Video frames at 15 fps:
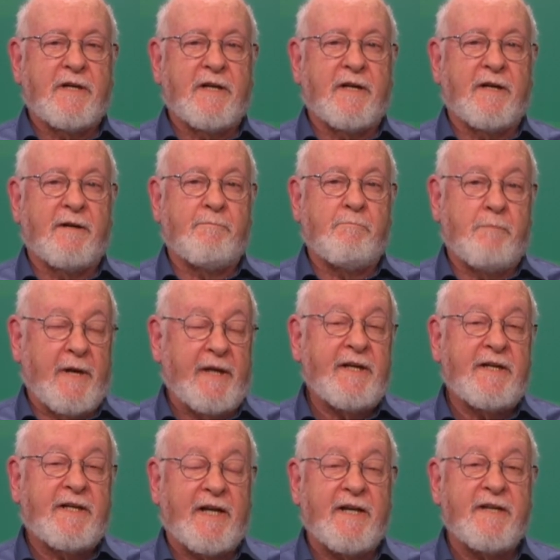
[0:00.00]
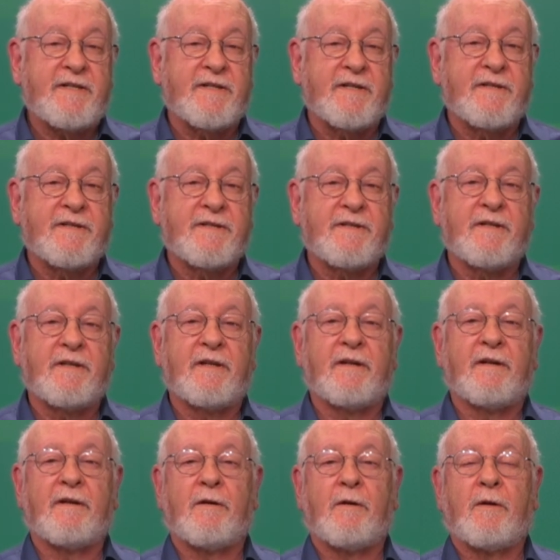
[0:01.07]
many cases,
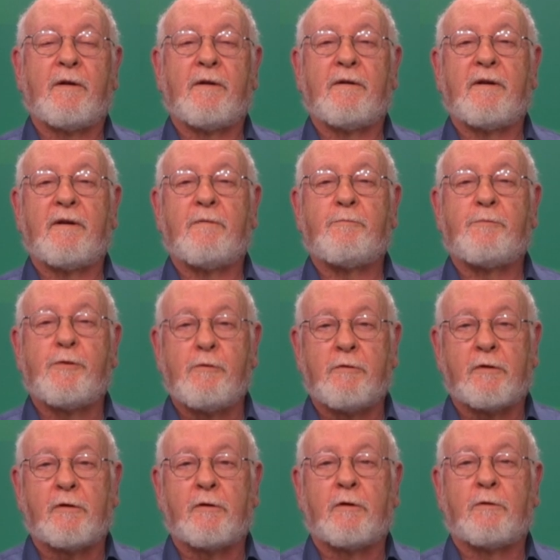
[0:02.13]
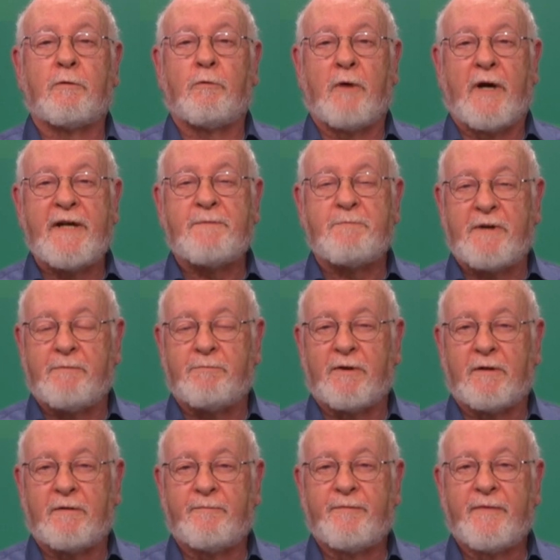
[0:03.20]
poorer white
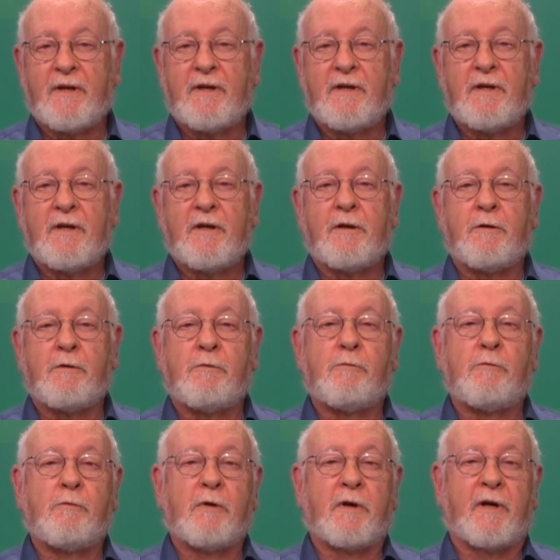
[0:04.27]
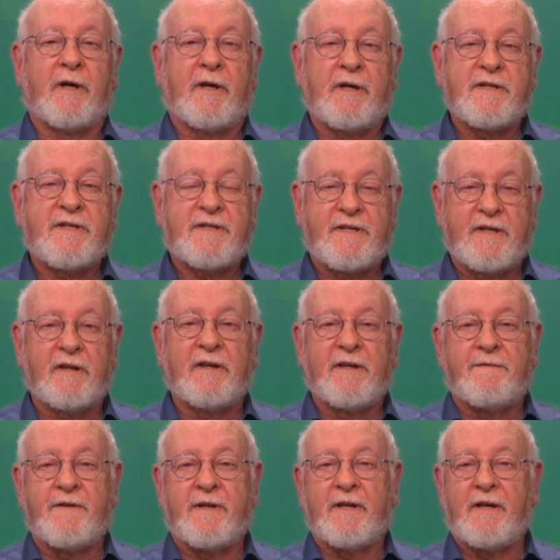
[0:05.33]
people who were still
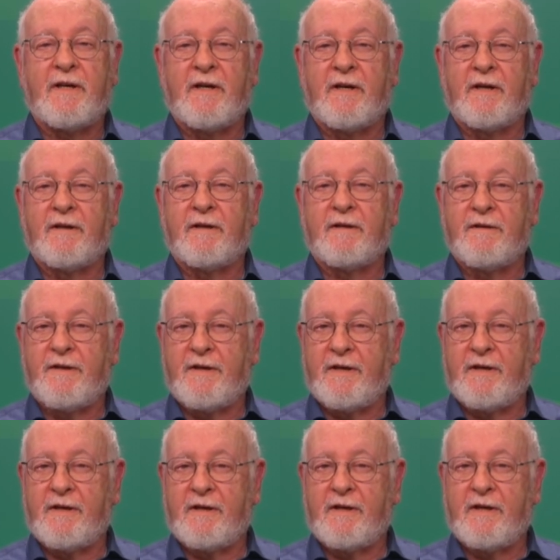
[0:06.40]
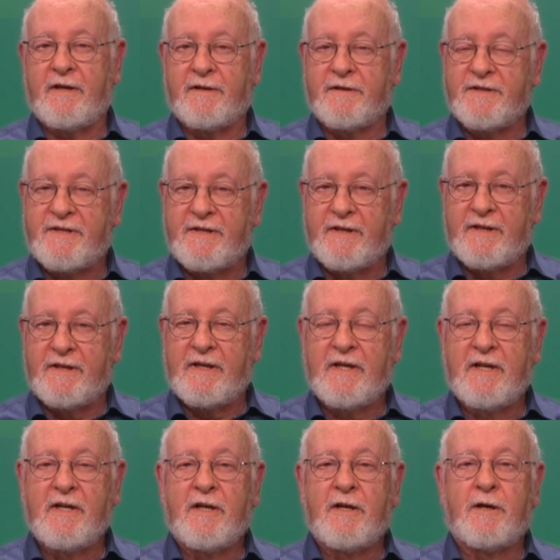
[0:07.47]
living in the inner city,
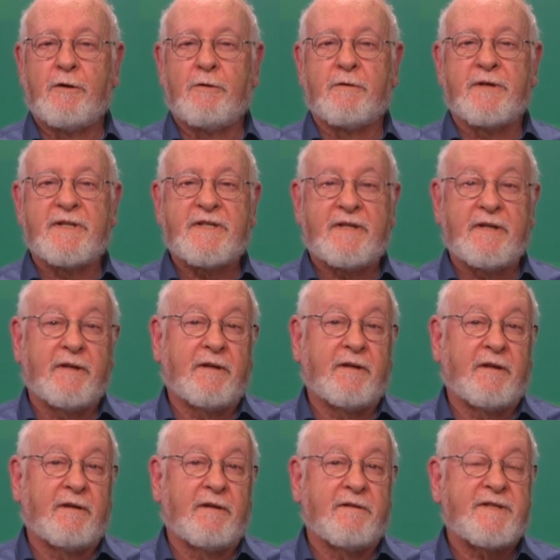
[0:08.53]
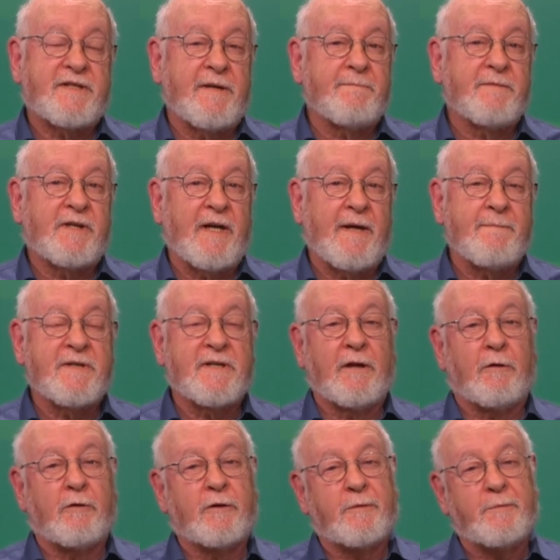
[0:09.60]
who were still sometimes
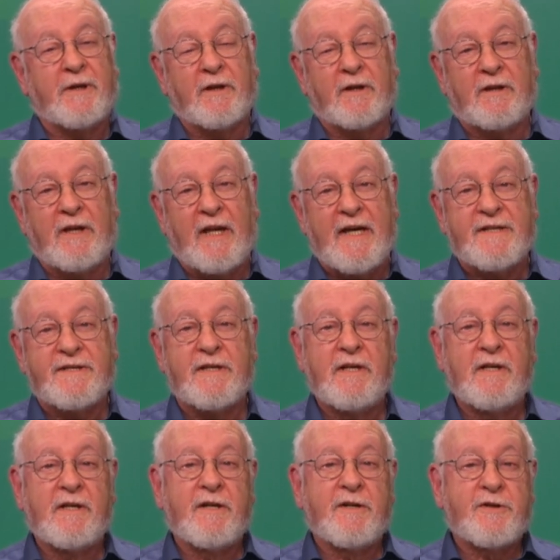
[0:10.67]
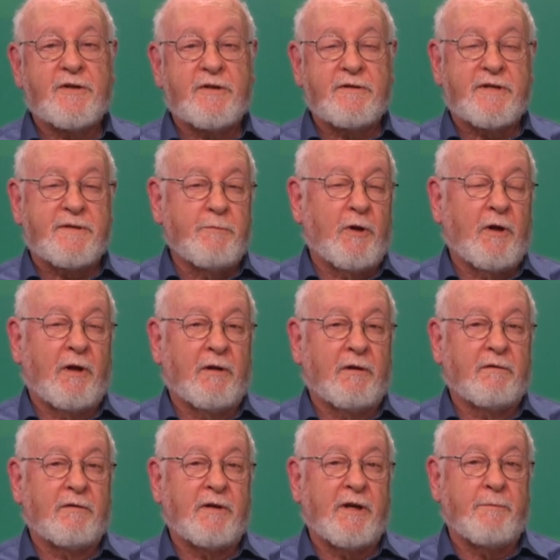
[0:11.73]
lower middle class,
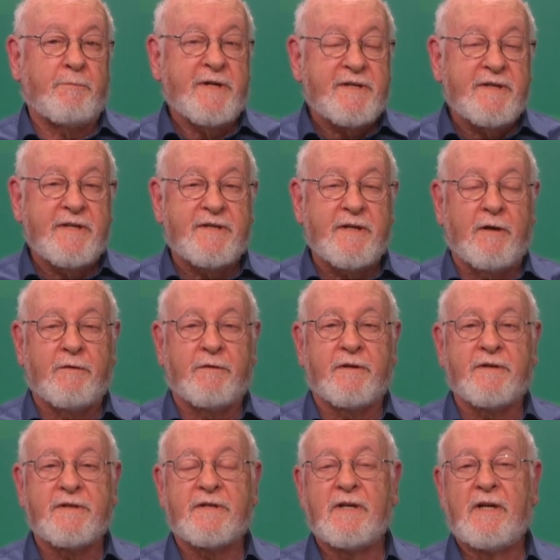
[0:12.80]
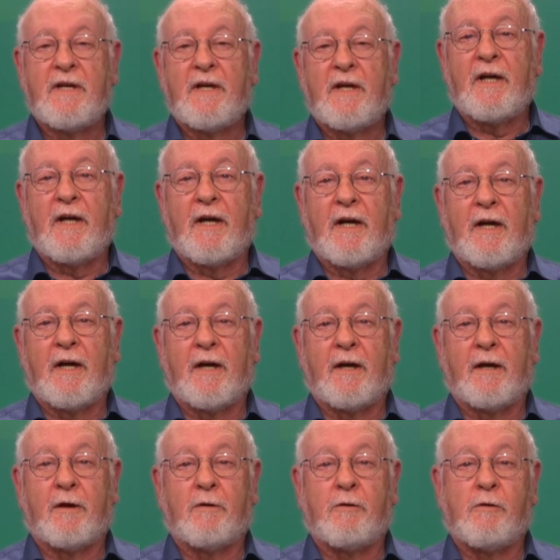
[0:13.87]
small business owners,
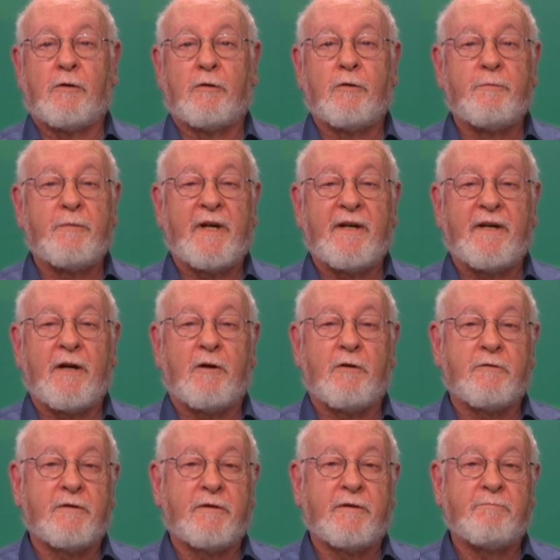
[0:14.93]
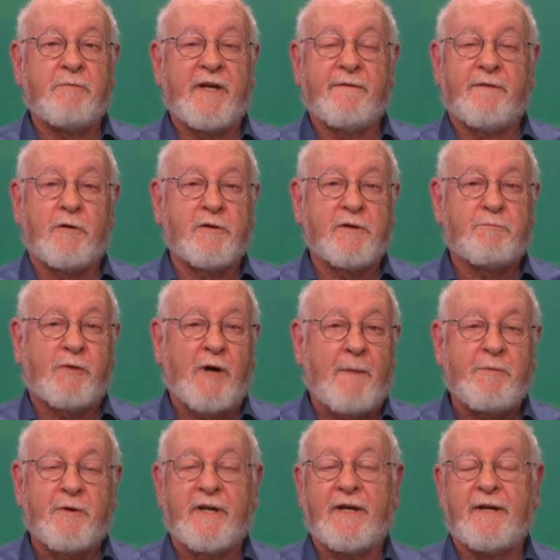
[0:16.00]
or who may have owned
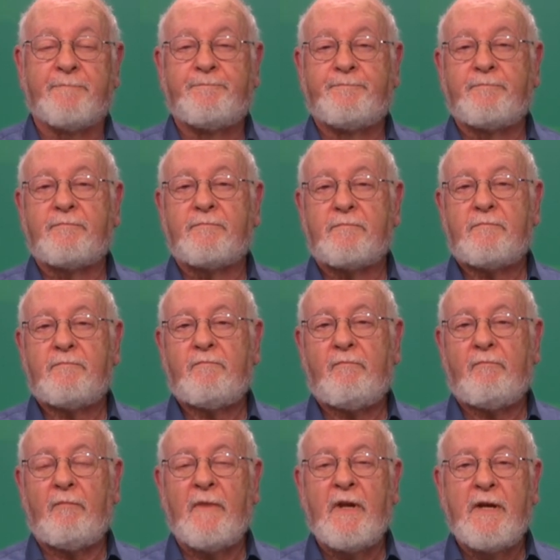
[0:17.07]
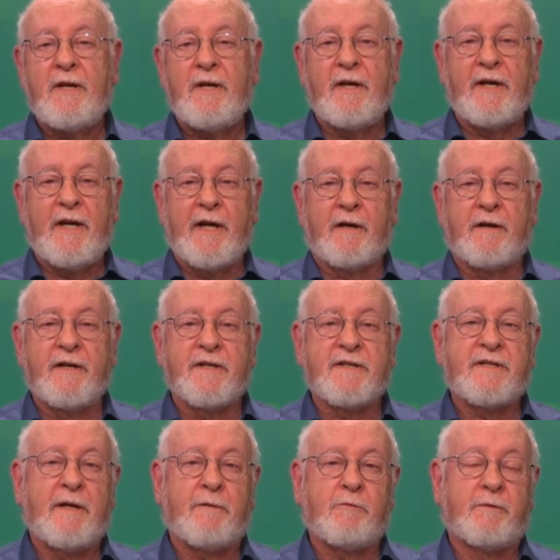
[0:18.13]
property in
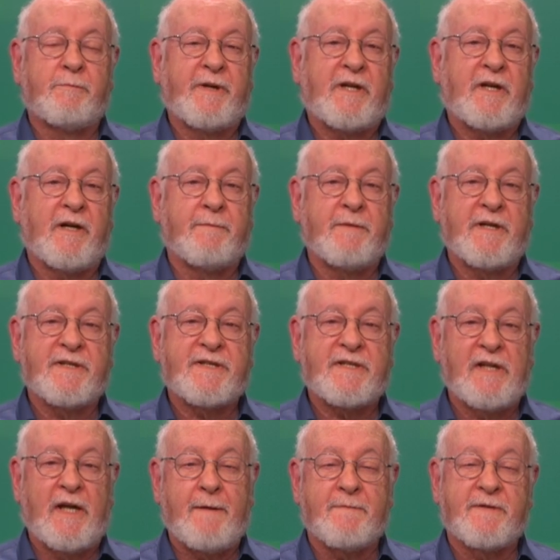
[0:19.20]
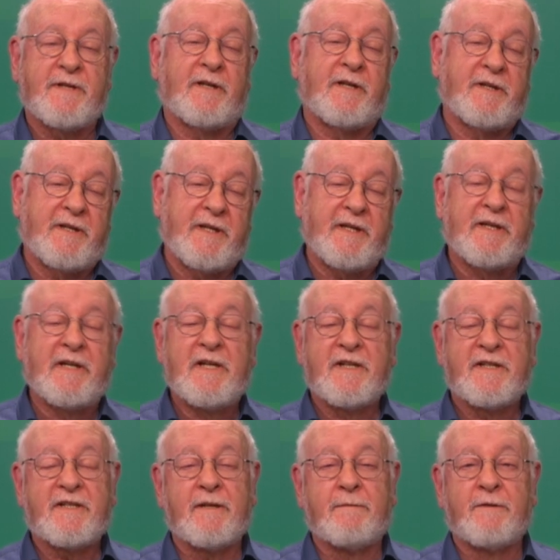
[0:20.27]
areas that were becoming slums, and indeed
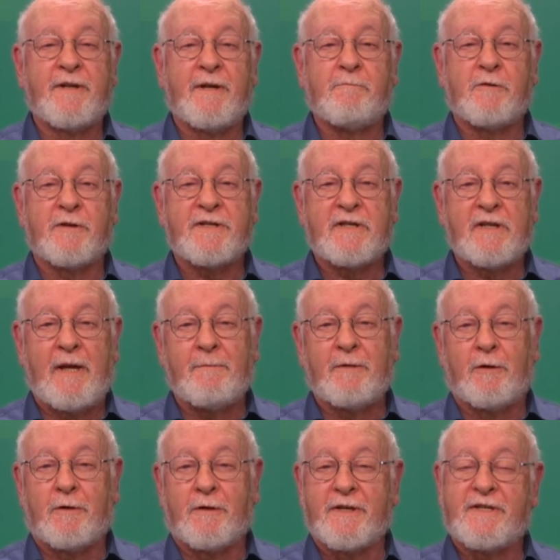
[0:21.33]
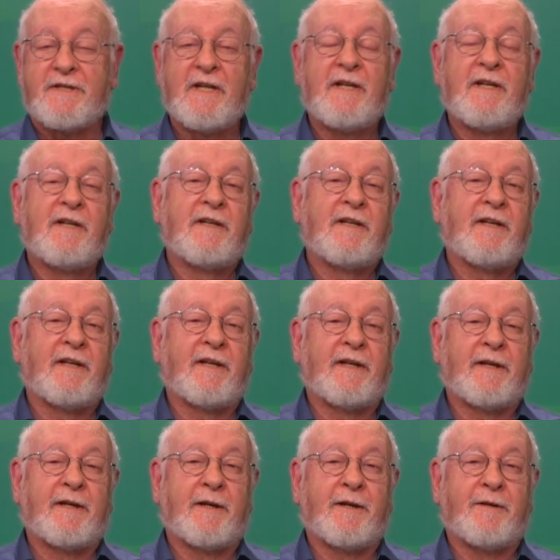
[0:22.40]
some of them were slumlords.
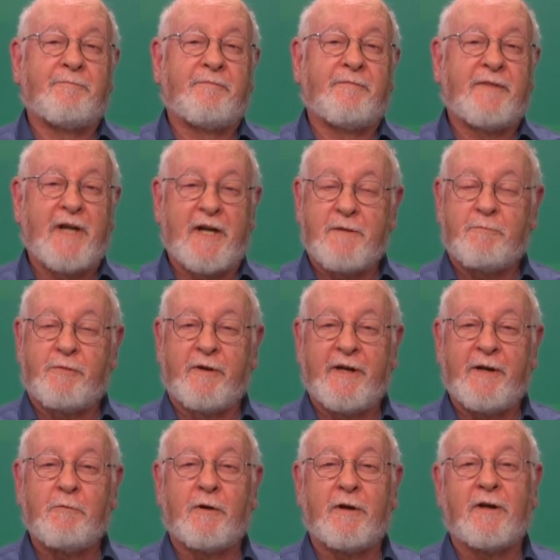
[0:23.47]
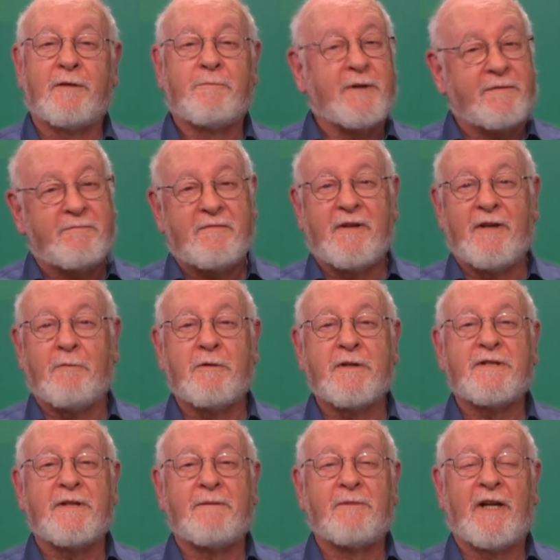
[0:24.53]
Not a pretty word, but there
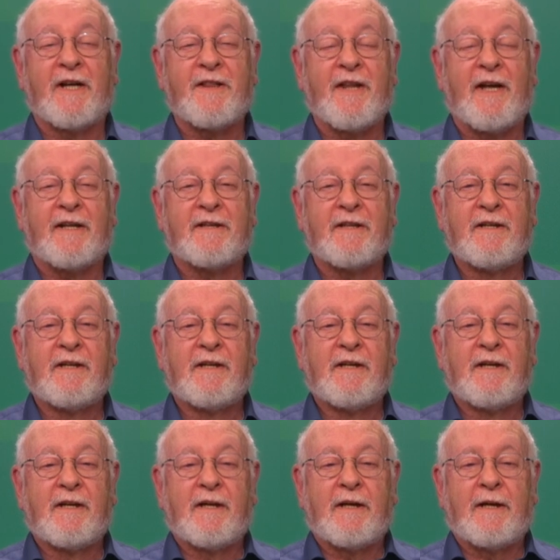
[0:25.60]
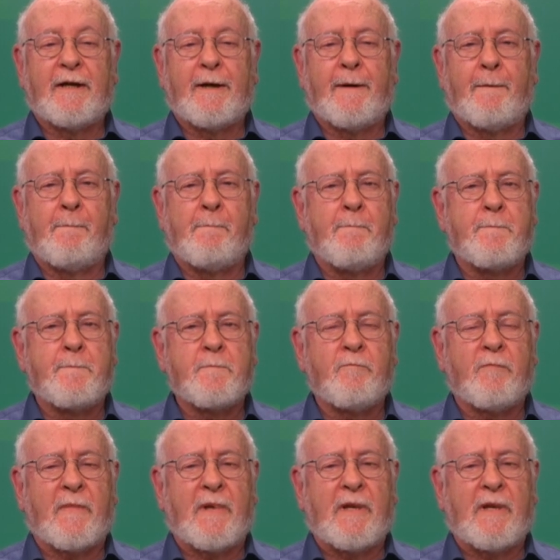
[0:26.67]
were some like that. To